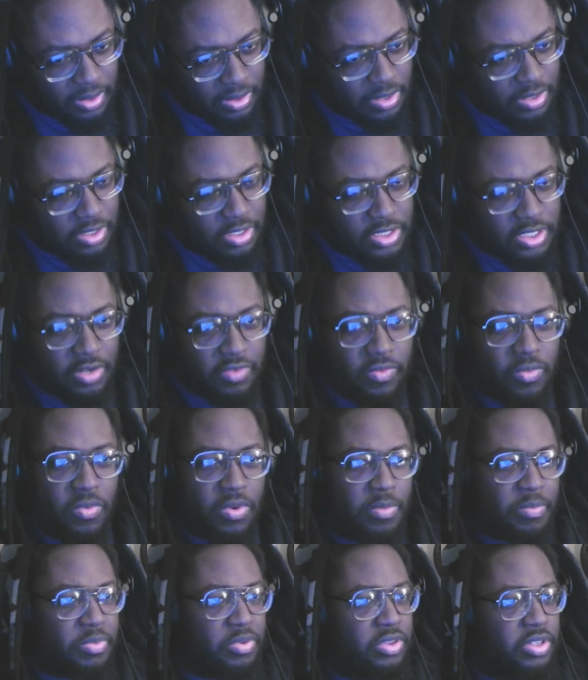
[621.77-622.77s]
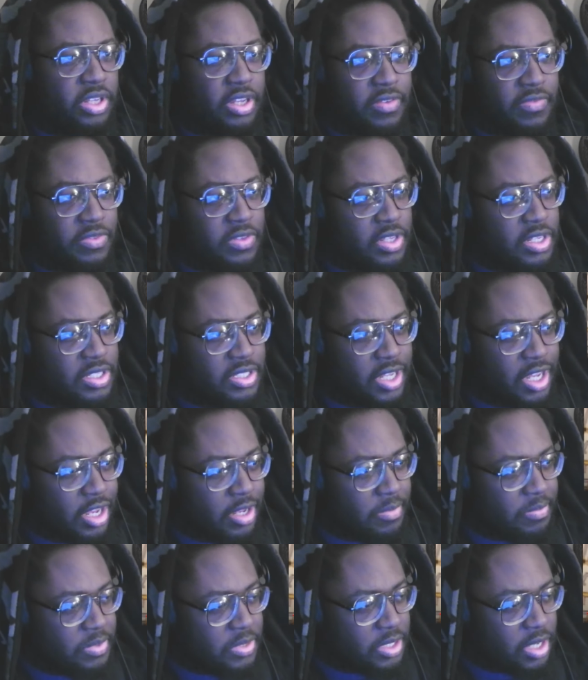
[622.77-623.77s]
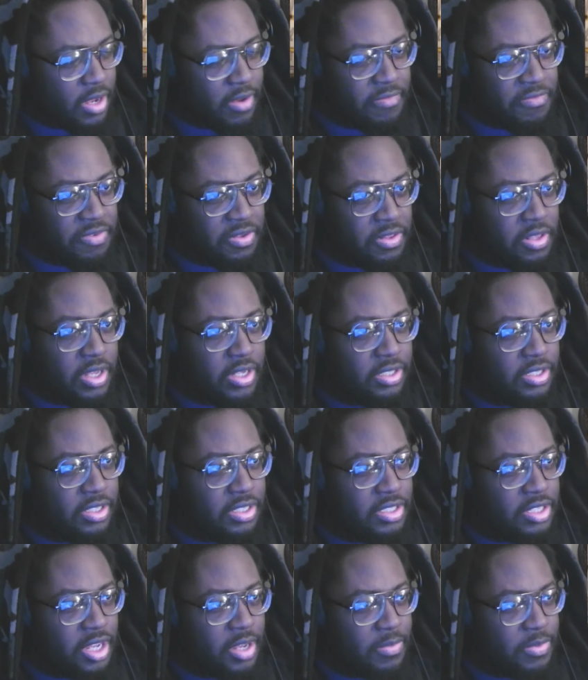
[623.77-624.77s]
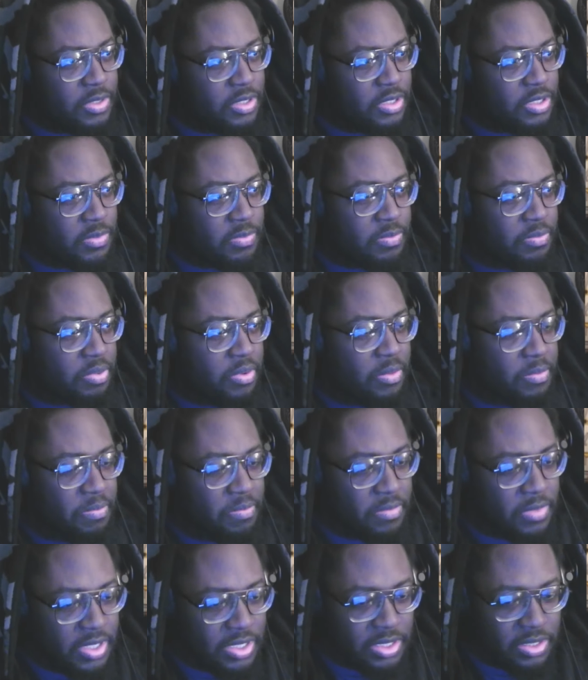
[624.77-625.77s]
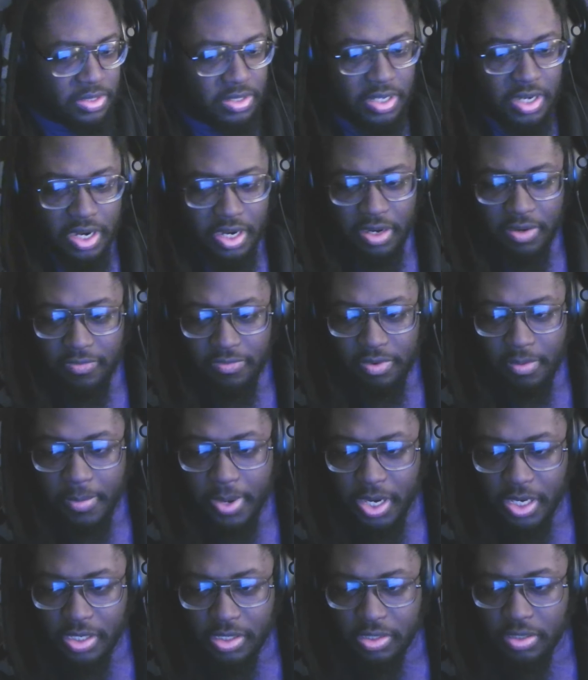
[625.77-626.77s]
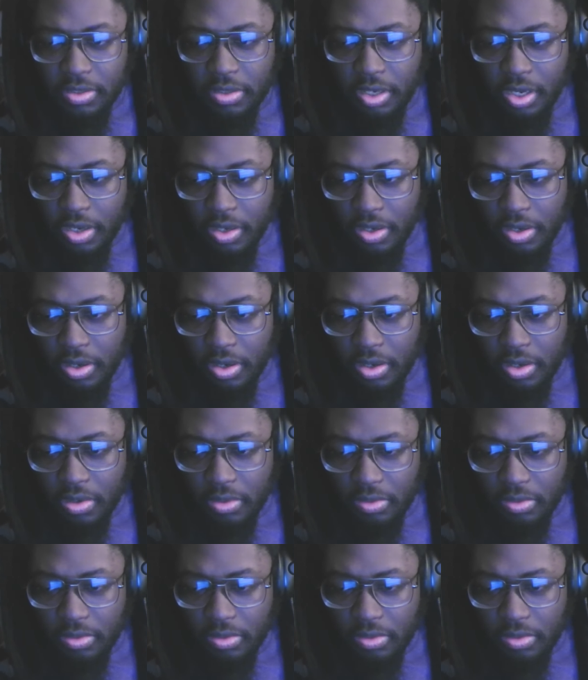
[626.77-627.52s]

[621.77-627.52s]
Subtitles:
Does everyone believe these apps? I feel like these apps just put misleading information. I don't know.